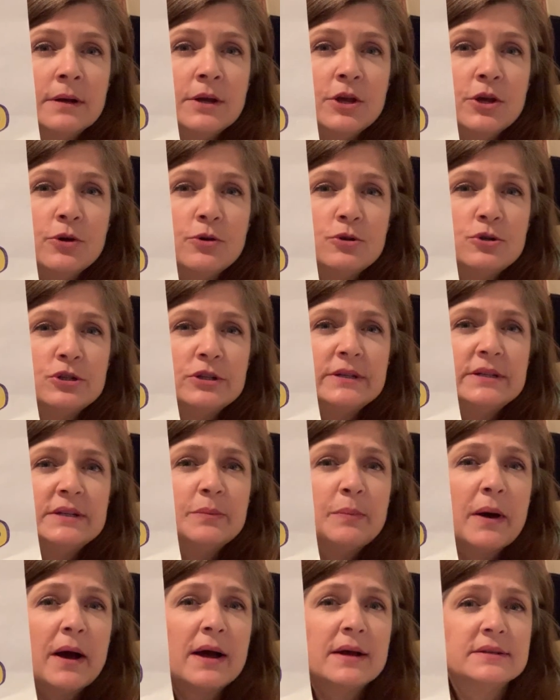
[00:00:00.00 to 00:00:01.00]
usually
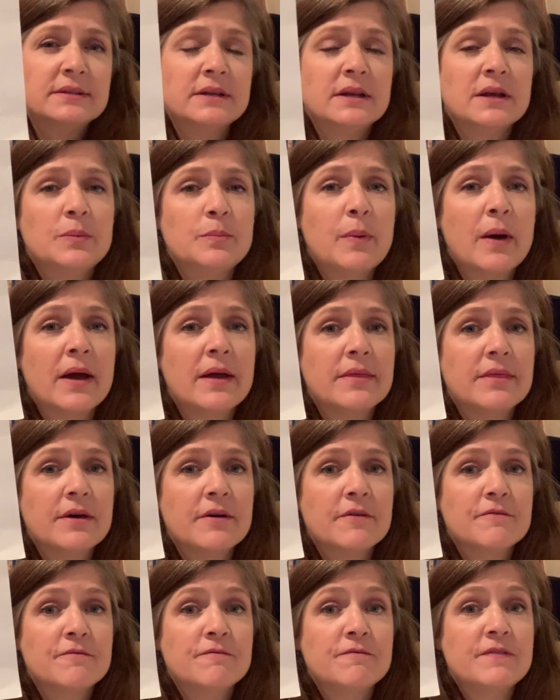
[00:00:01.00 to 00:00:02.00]
deposited by
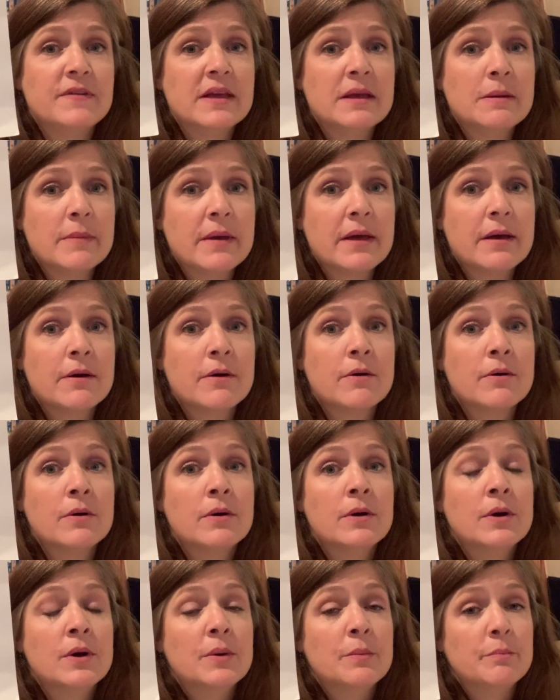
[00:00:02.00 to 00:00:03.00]
the female
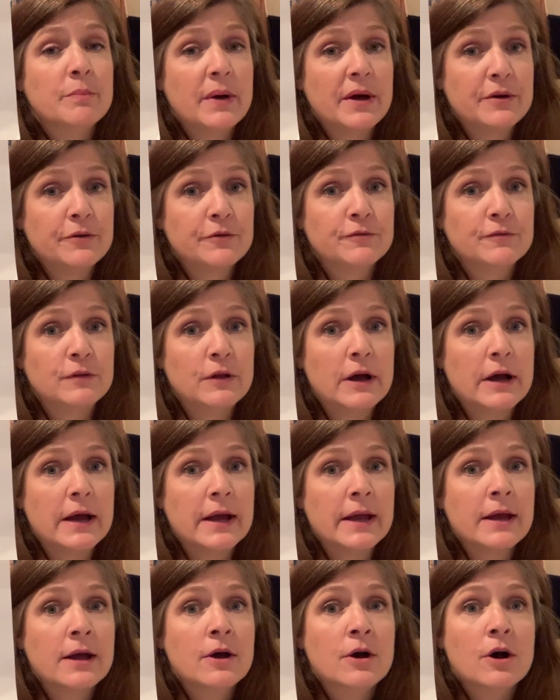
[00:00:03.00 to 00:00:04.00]

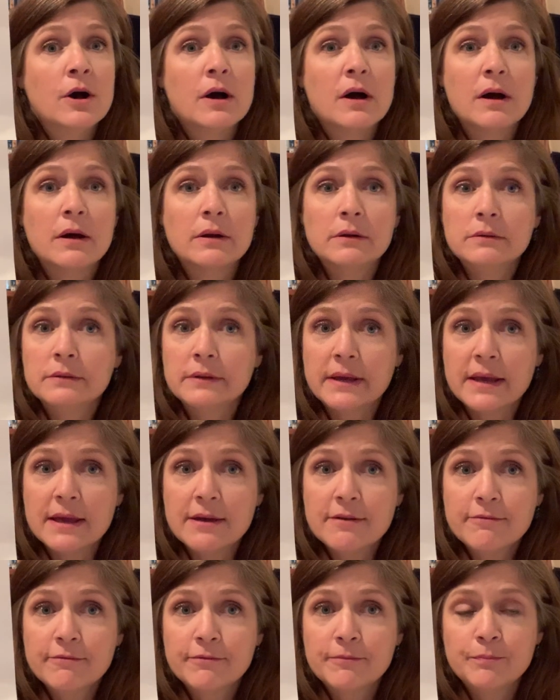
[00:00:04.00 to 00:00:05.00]
butterfly on a
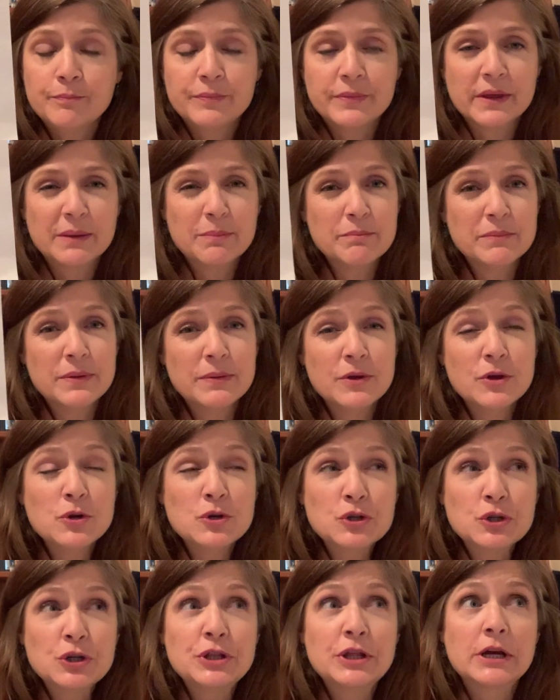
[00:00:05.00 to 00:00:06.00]
leaf,
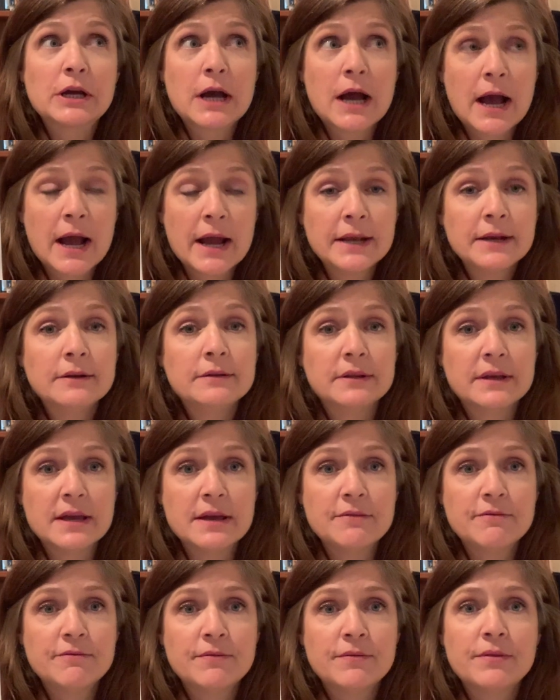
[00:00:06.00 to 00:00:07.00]
usually the kind of
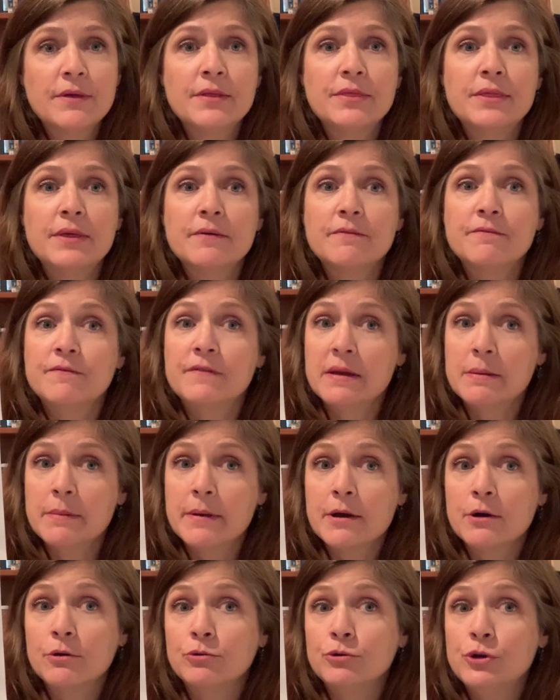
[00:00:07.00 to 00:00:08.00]
leaf that the
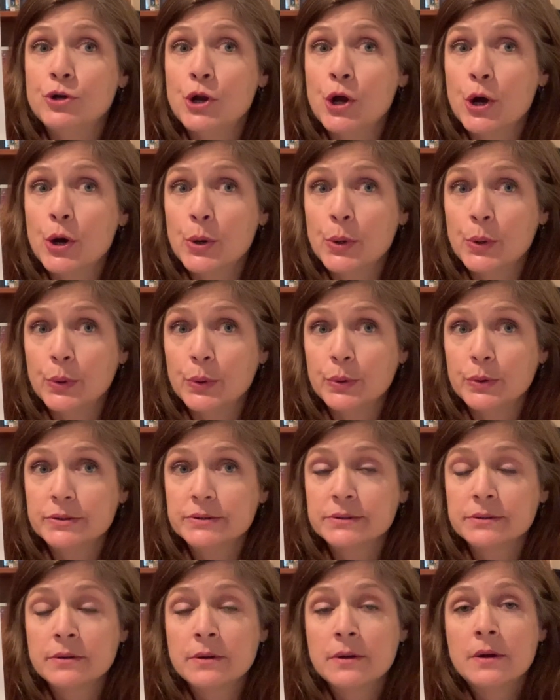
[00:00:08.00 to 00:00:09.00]
female
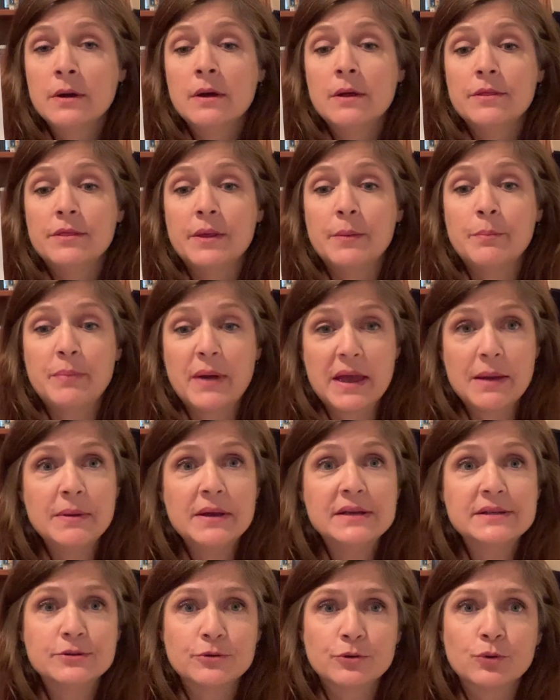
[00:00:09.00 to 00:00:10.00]
knows the
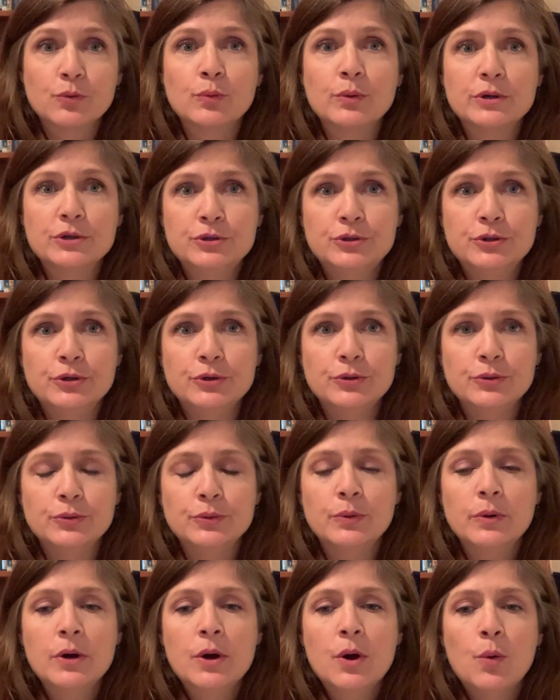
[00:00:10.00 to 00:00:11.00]
babies are going
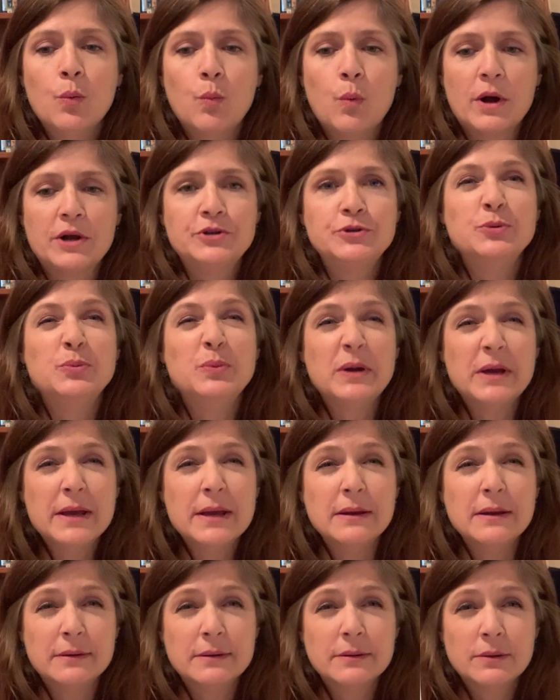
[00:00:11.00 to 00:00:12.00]
to want to
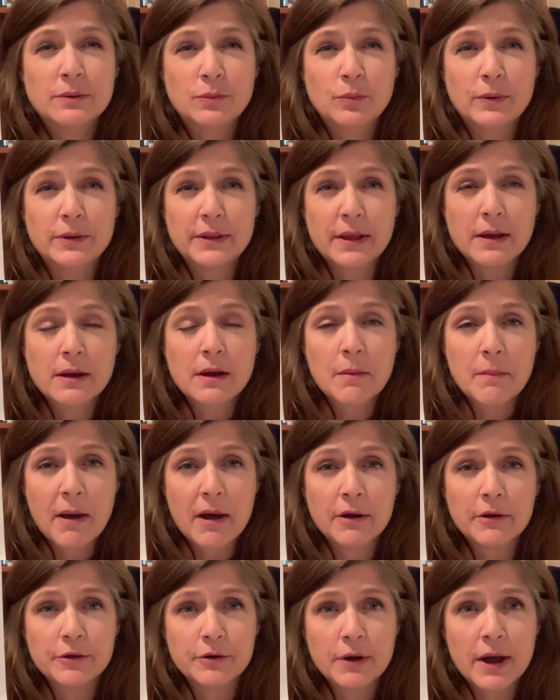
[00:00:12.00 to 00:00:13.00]
eat when they come
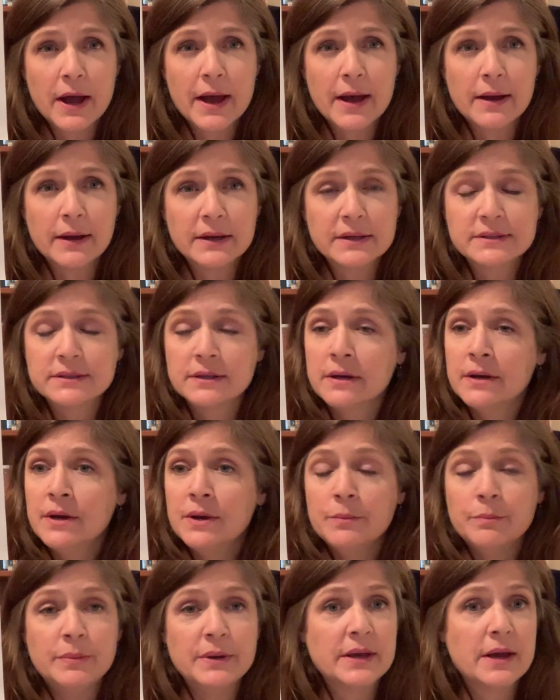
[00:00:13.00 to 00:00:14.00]
out of their eggs,
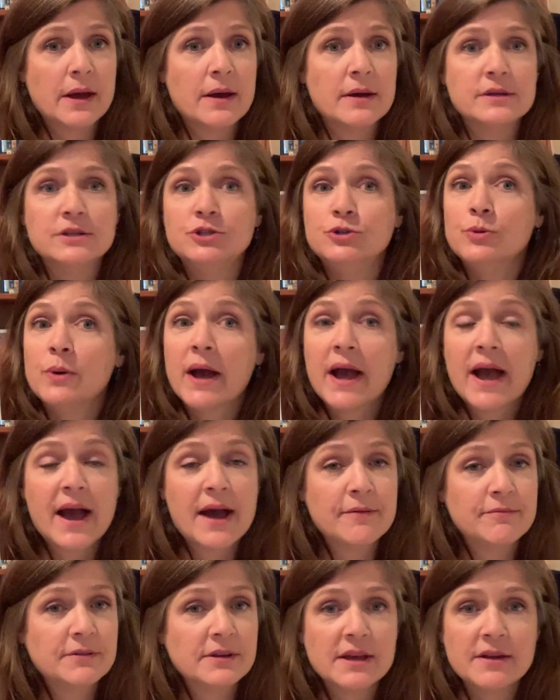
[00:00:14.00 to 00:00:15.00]
because you
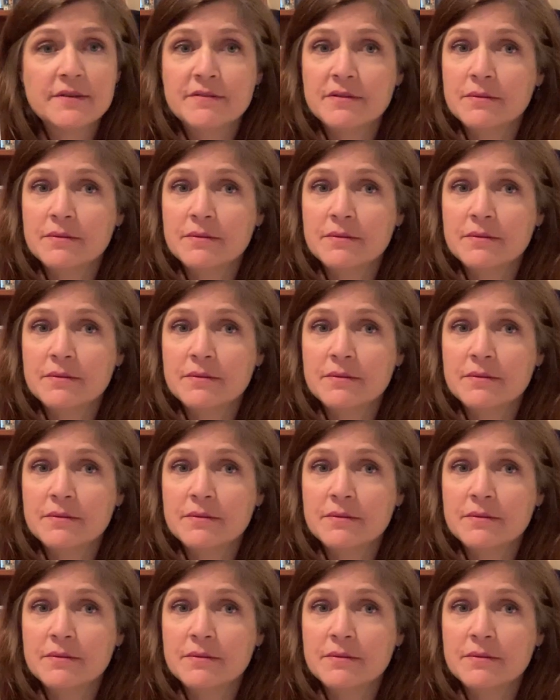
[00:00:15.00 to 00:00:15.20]
have to give